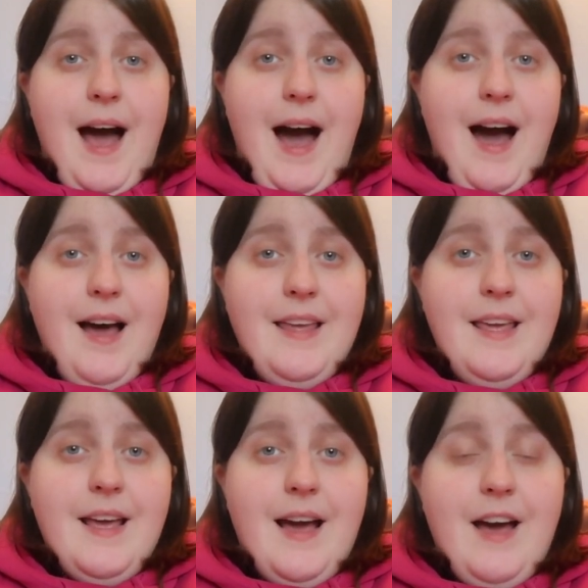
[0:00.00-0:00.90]

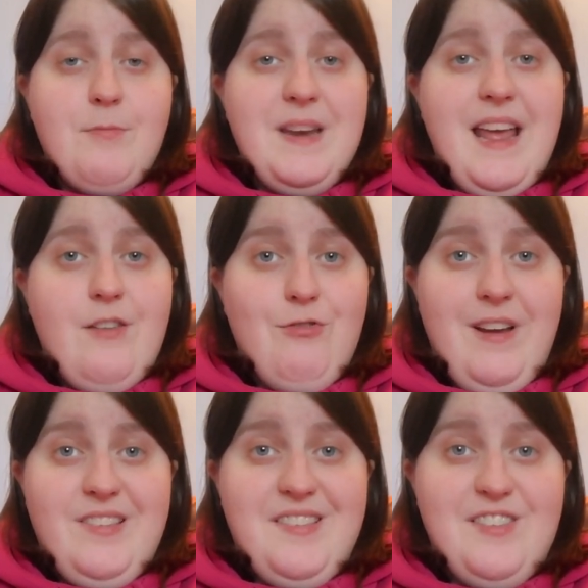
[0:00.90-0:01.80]
I have been
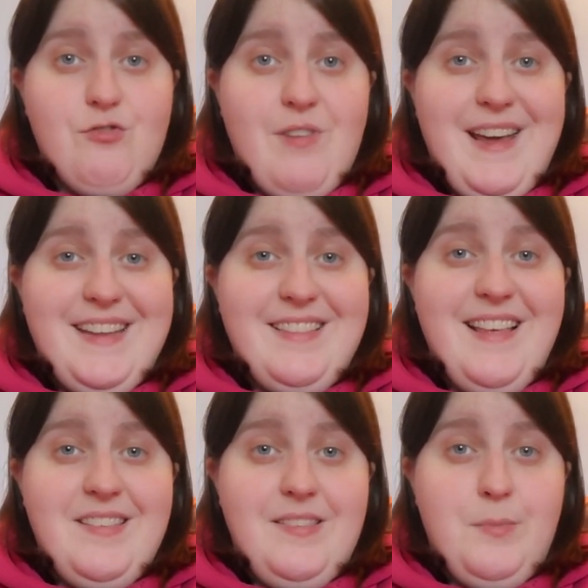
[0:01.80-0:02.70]
interested in trying
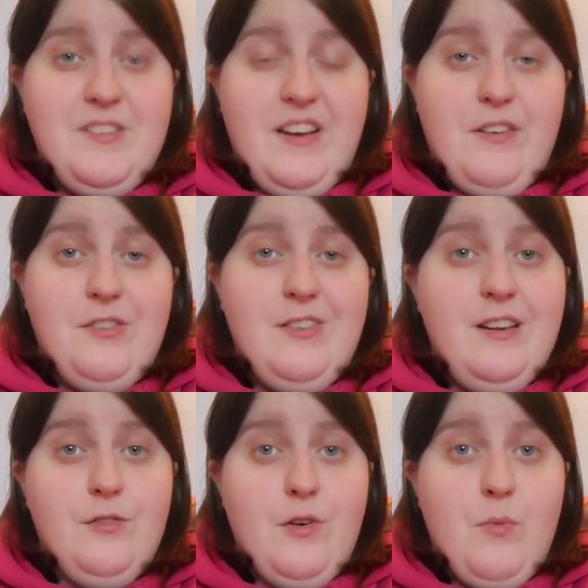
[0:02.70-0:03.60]
this particular
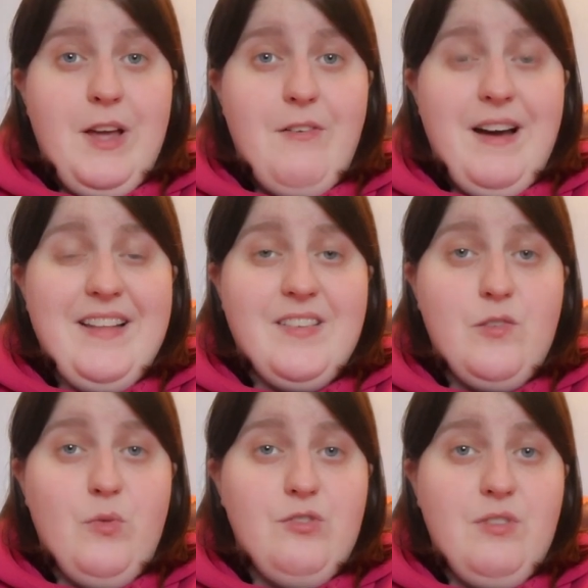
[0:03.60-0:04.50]
series for a while, and I
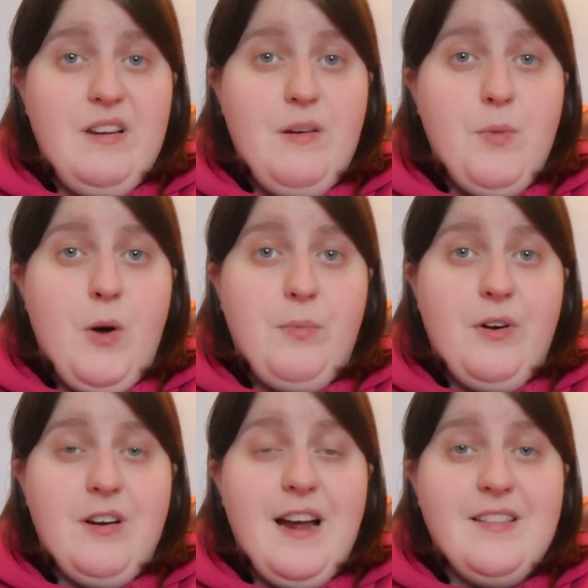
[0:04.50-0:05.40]
know it's really, really
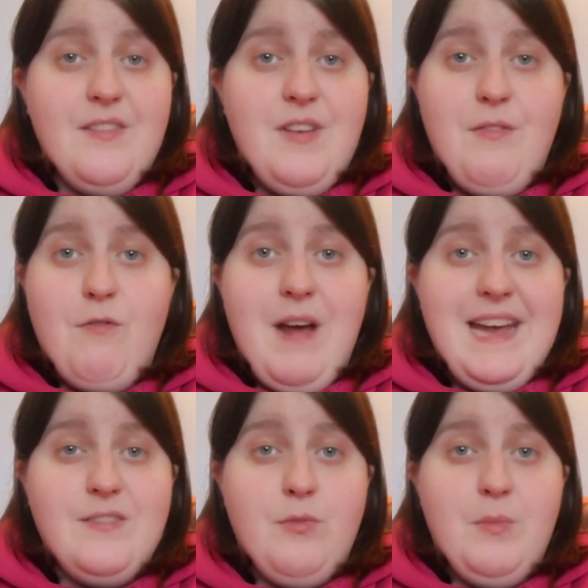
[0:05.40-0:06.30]
popular, and I've never
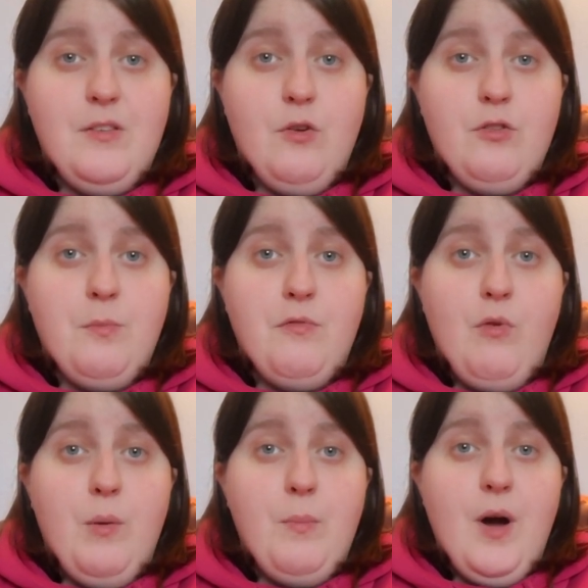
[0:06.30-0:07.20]
read from this author
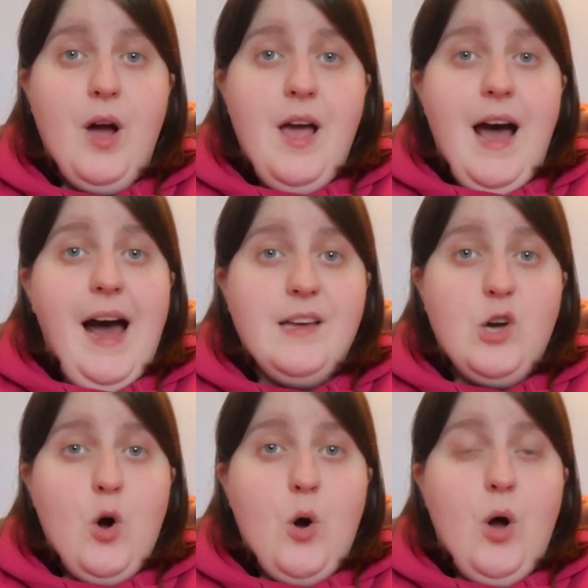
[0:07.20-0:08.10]
before, but I
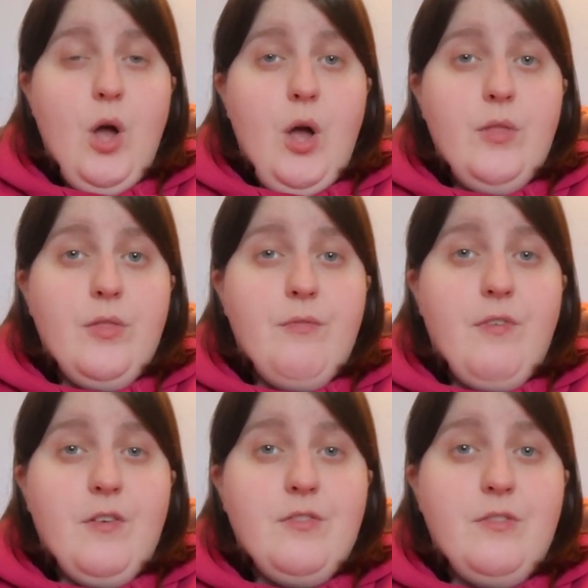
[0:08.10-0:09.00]
got the
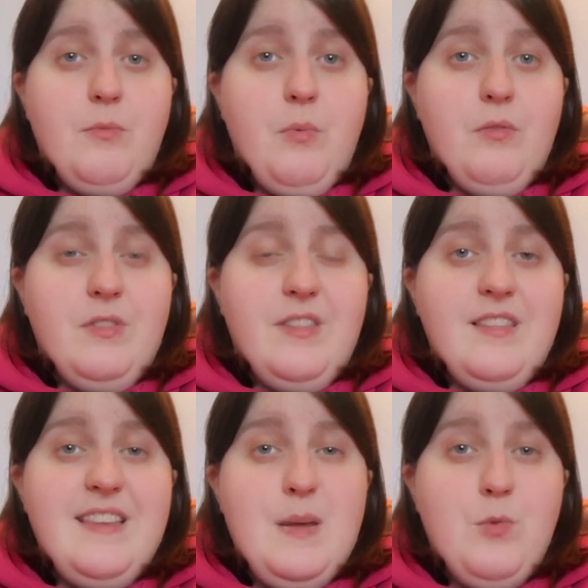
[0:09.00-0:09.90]

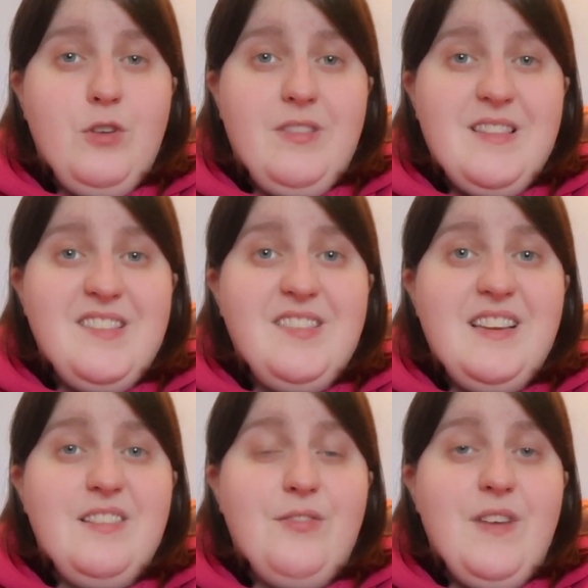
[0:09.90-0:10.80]
3 books in the
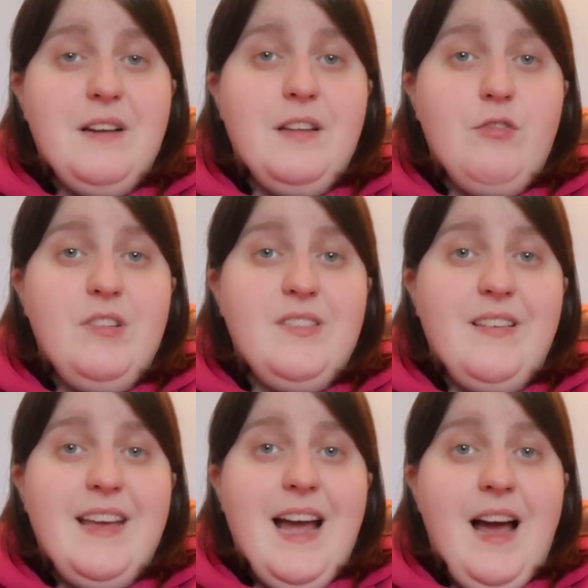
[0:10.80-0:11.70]
series fairly
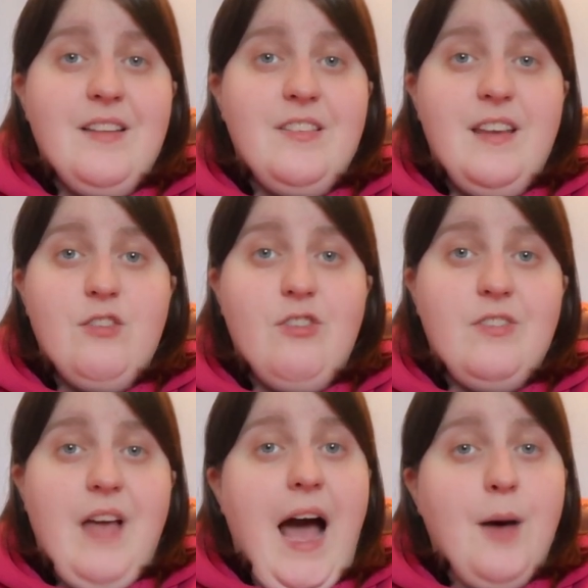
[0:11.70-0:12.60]
recently, and they're
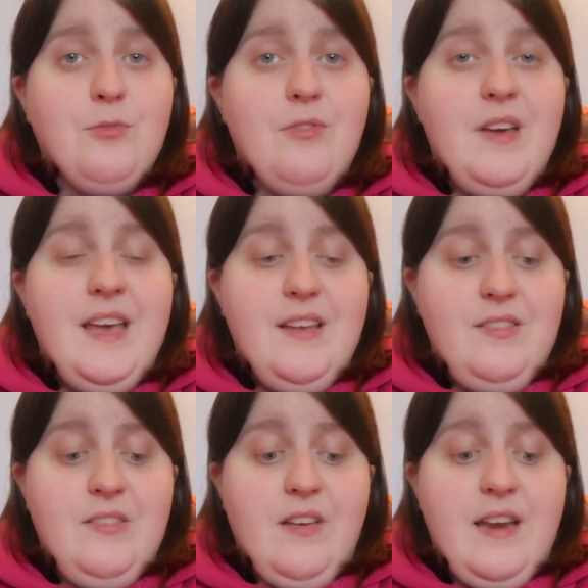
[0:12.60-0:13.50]
just absolutely
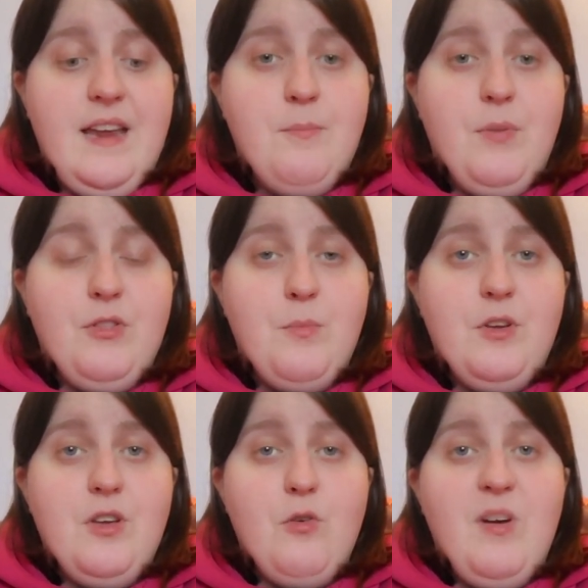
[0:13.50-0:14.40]
stunning. But the
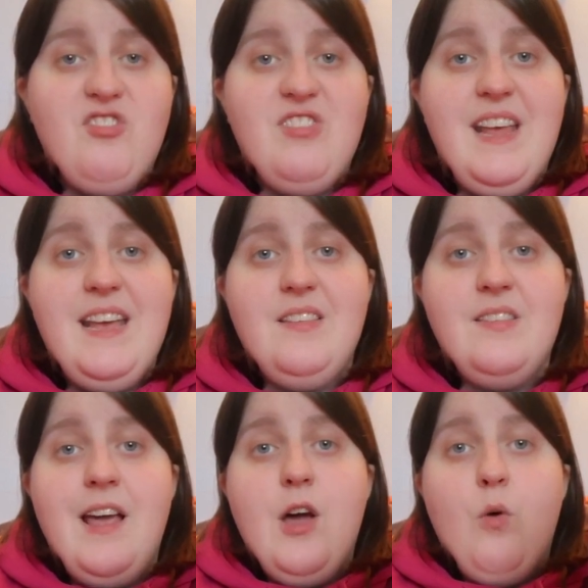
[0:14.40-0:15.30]
book in question
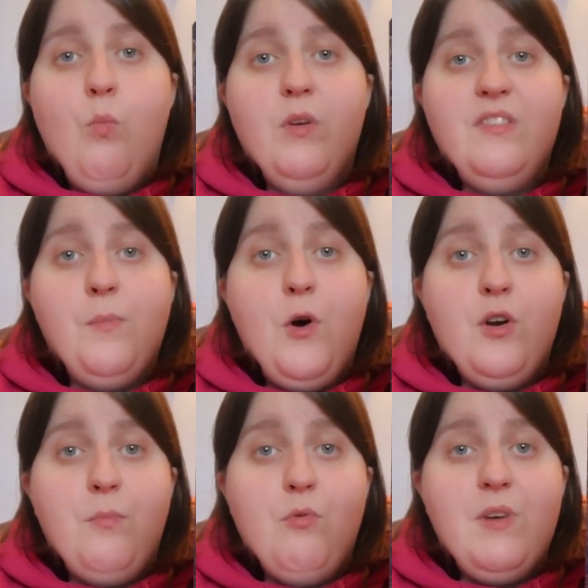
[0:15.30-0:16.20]
is Once
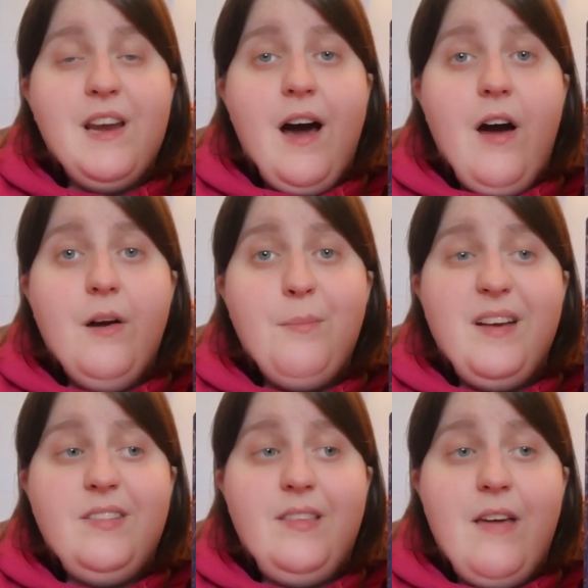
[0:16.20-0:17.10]
Upon a Broken Heart
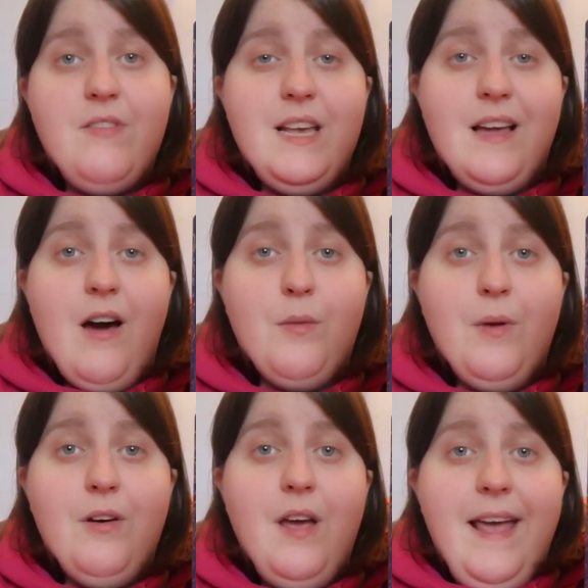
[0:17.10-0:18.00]
by Stephanie
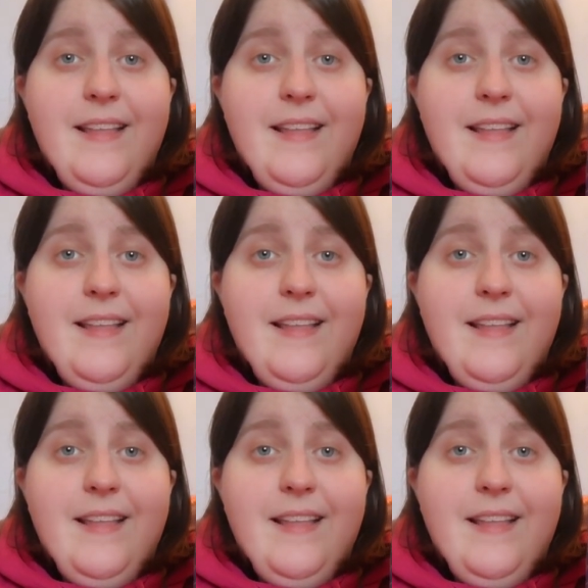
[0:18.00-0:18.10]
Garber.